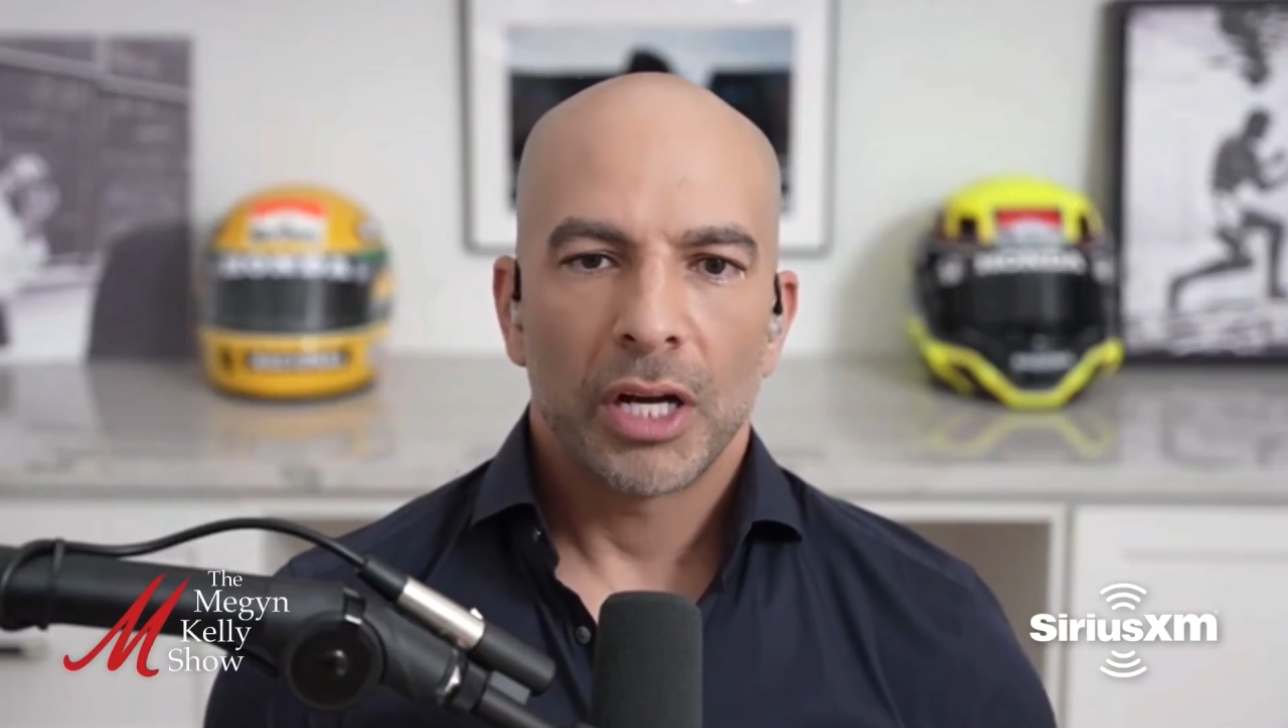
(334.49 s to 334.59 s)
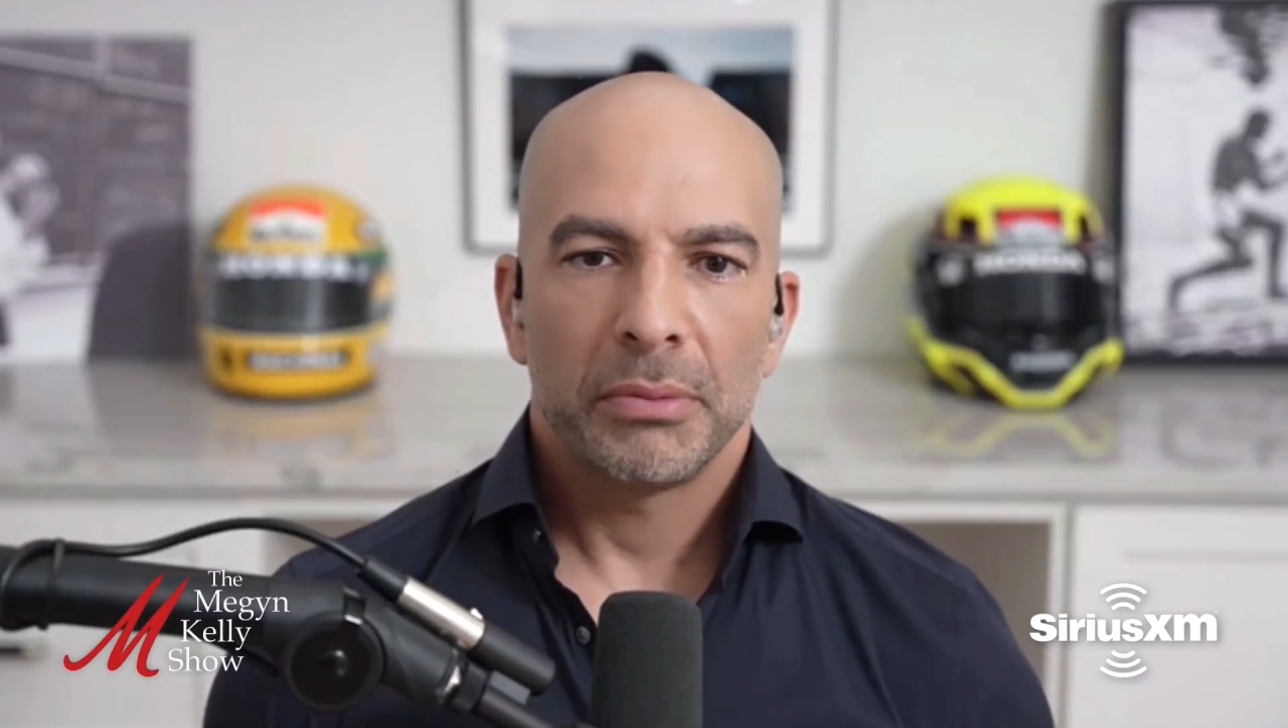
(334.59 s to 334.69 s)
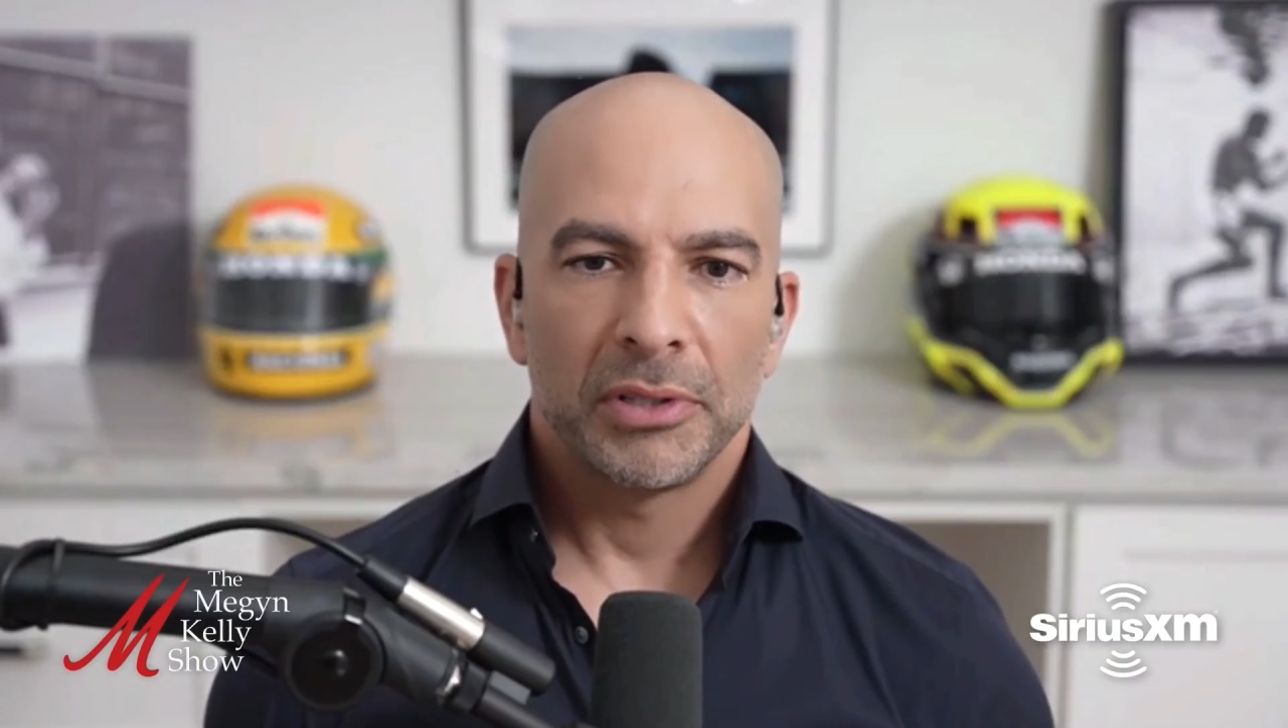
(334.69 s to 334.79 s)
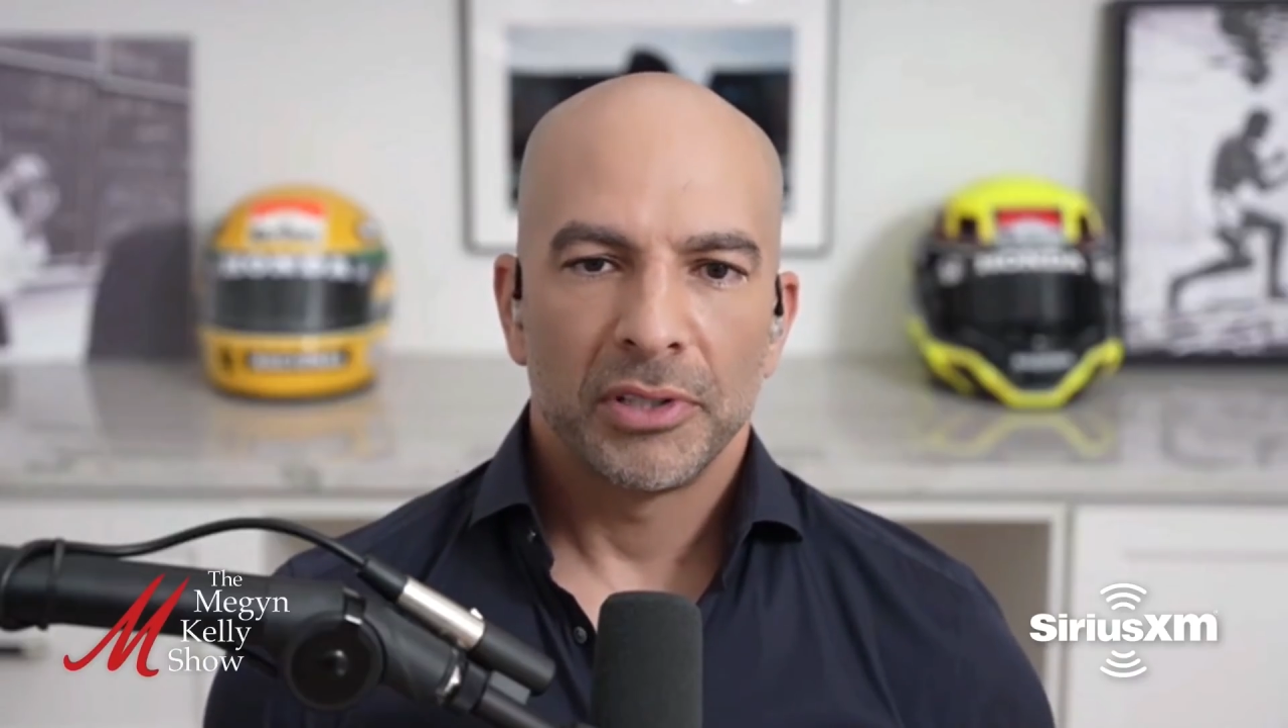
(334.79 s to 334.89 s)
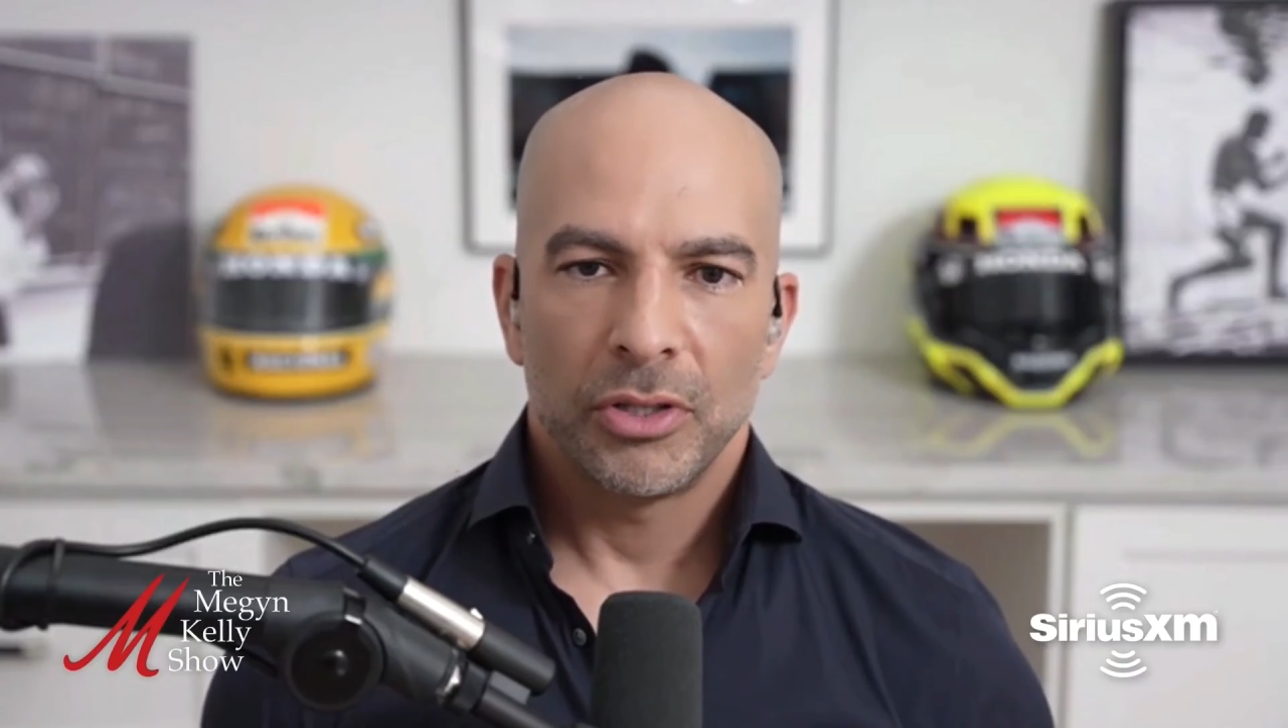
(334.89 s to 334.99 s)

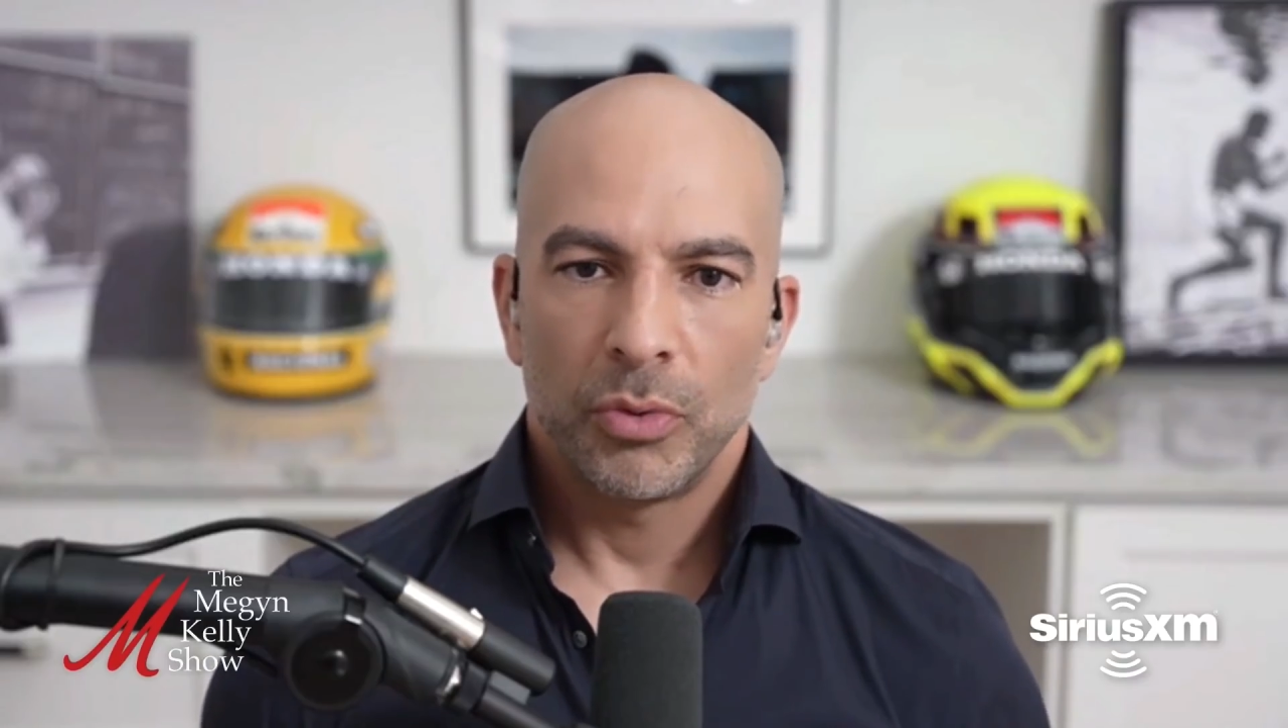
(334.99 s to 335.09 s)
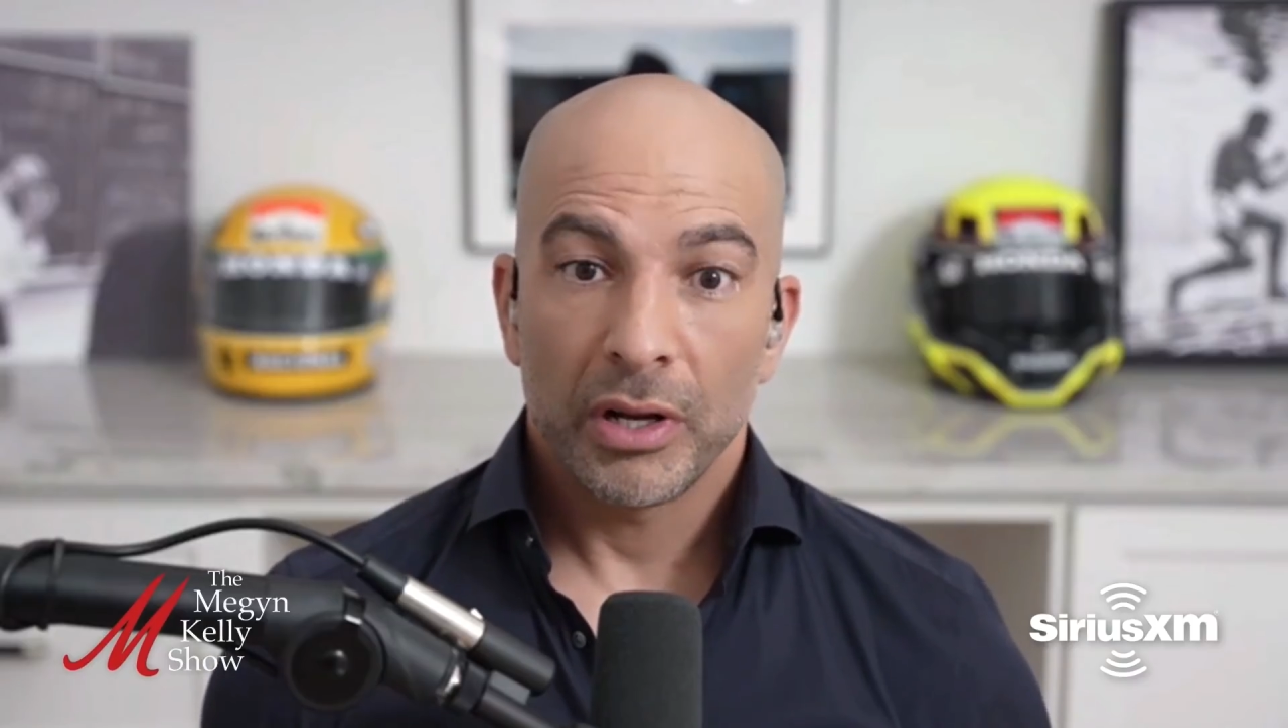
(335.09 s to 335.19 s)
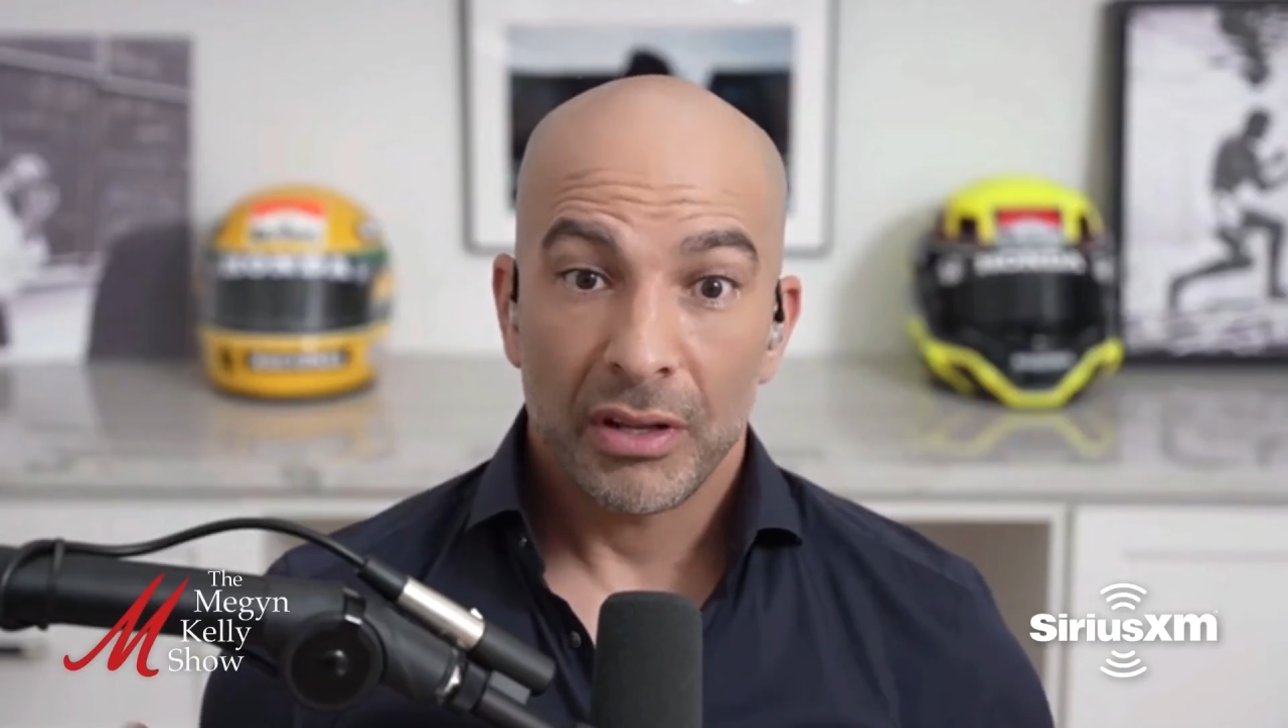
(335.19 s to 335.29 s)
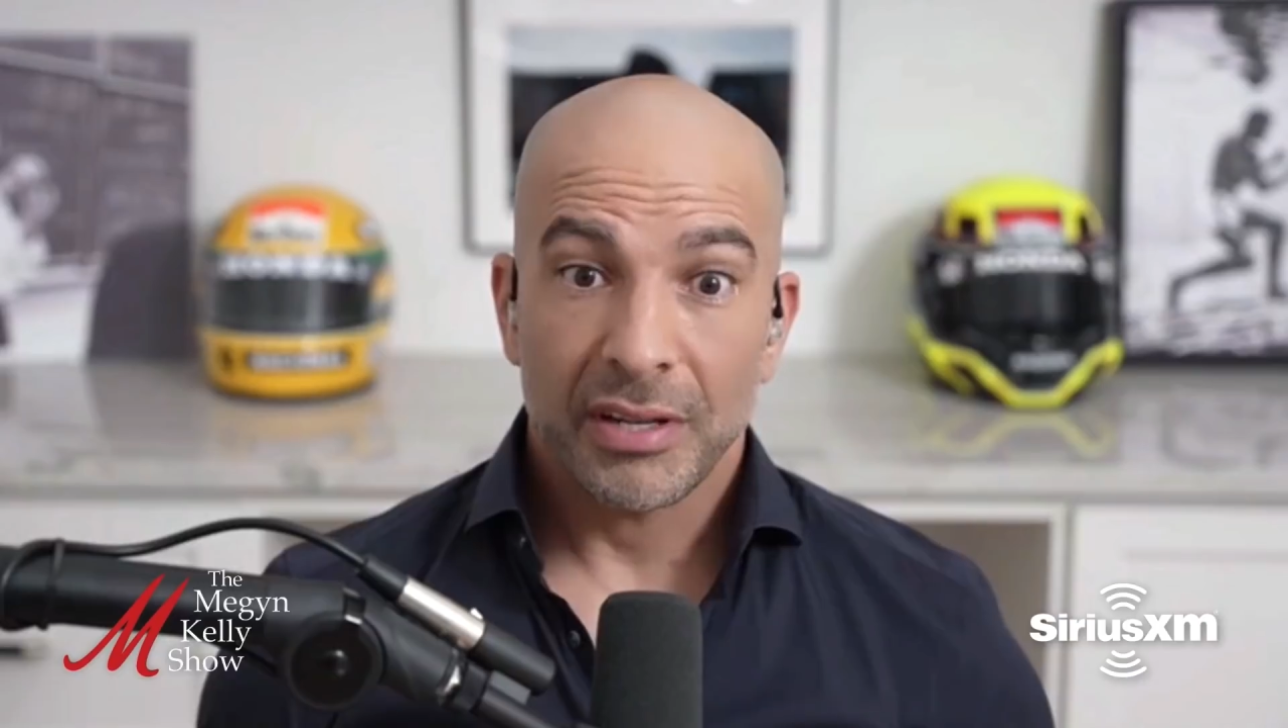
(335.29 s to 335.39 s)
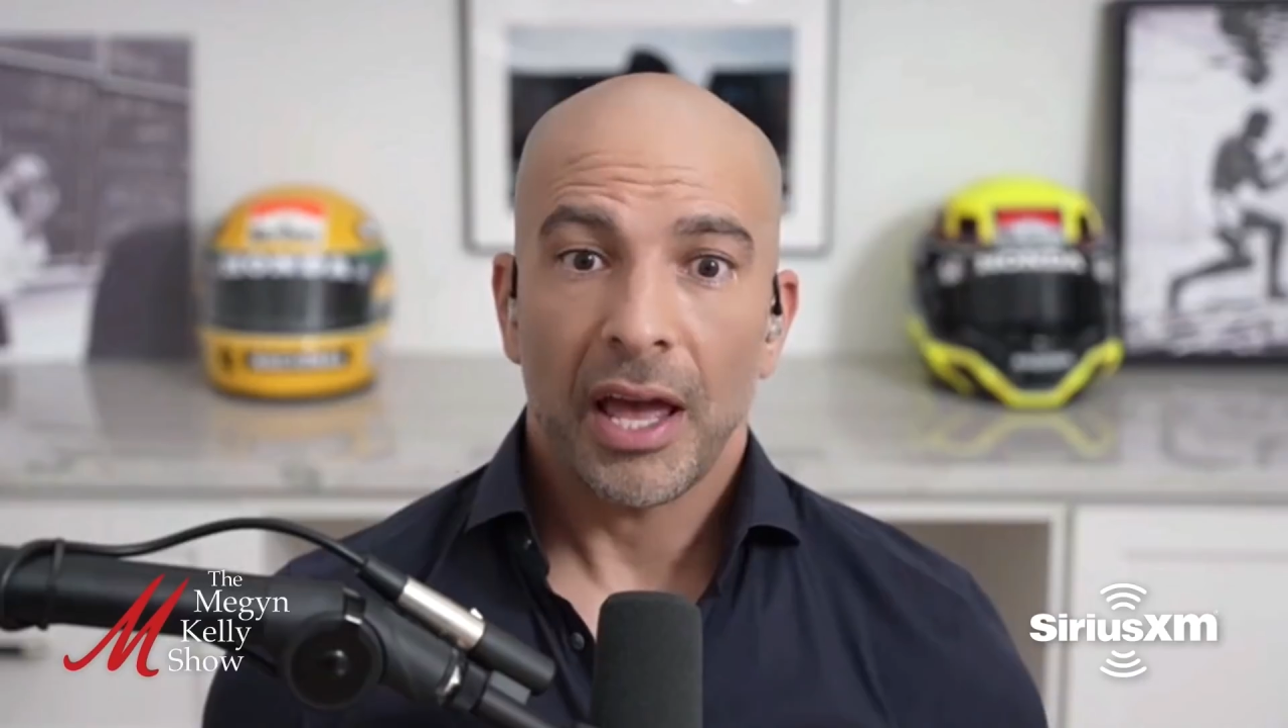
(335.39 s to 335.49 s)
want to be able to do what are the